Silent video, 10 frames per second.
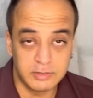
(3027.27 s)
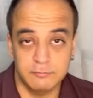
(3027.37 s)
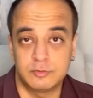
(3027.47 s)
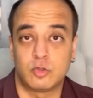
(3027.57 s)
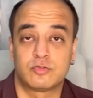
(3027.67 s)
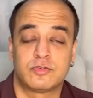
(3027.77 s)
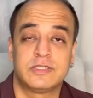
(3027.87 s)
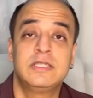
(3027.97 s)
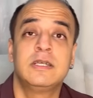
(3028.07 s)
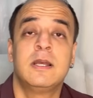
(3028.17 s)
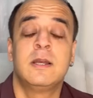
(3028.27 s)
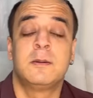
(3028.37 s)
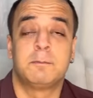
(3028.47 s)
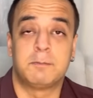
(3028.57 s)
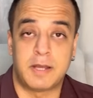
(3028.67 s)
We also see
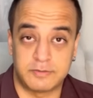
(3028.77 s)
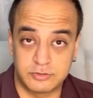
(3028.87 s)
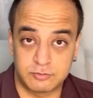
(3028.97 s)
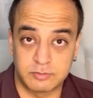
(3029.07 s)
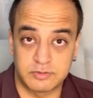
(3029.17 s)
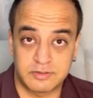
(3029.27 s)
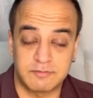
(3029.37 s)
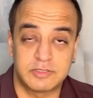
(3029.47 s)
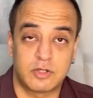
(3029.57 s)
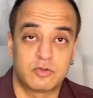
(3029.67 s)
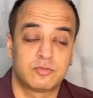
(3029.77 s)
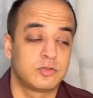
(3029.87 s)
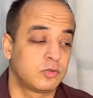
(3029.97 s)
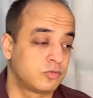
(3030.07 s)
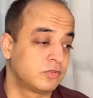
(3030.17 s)
marriage from the seventh house, we
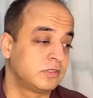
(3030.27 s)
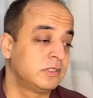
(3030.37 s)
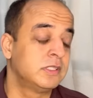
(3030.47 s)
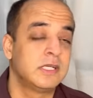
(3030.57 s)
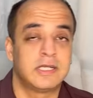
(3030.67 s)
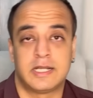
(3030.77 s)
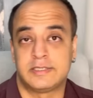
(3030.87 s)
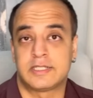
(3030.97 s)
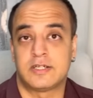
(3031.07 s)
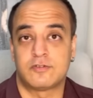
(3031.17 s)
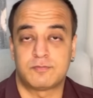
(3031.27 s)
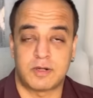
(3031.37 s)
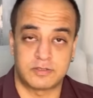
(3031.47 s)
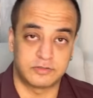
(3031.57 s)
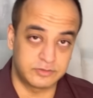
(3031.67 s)
also see any kind of
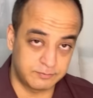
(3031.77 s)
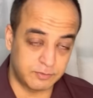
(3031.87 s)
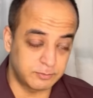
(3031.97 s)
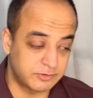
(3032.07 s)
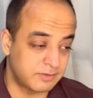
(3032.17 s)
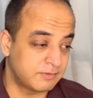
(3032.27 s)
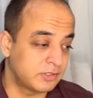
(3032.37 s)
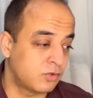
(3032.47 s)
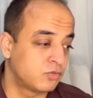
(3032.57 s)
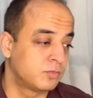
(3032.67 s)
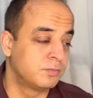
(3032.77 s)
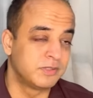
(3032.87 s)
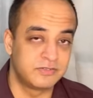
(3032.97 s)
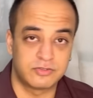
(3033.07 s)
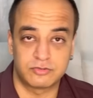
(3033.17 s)
partnership from the seventh house,
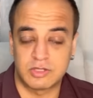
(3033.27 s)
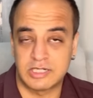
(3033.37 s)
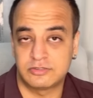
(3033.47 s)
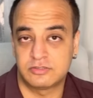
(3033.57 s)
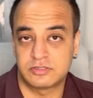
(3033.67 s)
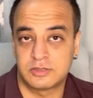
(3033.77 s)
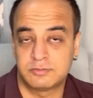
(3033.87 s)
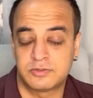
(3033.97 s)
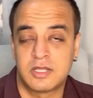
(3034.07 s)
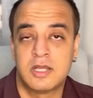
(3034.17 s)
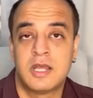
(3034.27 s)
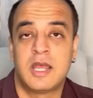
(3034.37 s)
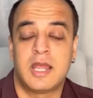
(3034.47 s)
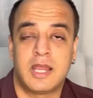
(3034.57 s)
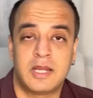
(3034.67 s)
business relationships,
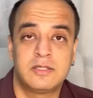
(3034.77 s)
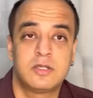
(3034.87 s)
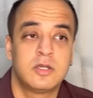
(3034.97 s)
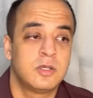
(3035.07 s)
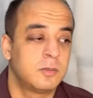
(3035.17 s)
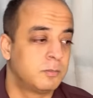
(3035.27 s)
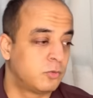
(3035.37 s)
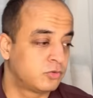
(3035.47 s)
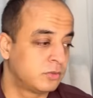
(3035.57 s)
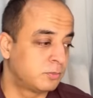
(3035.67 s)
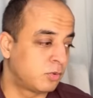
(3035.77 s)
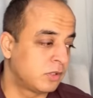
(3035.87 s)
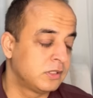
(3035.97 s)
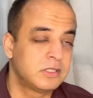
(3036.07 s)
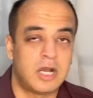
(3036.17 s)
and most
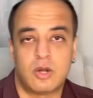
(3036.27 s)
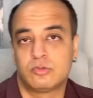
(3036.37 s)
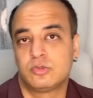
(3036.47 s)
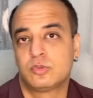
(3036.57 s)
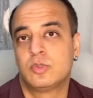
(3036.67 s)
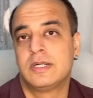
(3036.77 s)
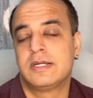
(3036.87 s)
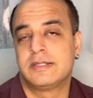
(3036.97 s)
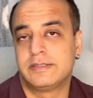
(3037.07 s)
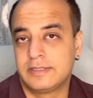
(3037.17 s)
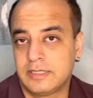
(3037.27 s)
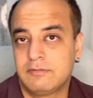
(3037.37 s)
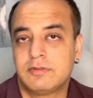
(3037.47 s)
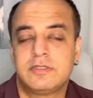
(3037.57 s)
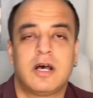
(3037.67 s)
importantly how you deal
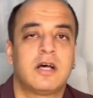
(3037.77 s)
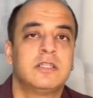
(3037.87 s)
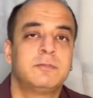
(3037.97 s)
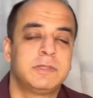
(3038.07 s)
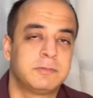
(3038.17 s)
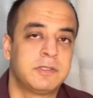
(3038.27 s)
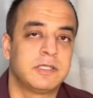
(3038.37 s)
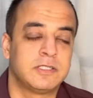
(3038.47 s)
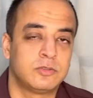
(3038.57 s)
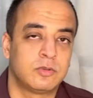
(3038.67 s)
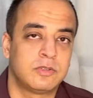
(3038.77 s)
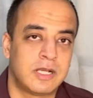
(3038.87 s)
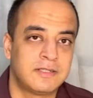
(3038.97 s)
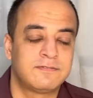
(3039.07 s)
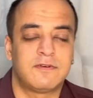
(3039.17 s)
with other people in your
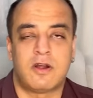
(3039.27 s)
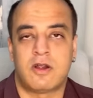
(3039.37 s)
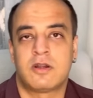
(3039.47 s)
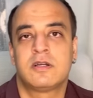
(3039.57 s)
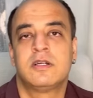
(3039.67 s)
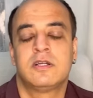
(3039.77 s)
life are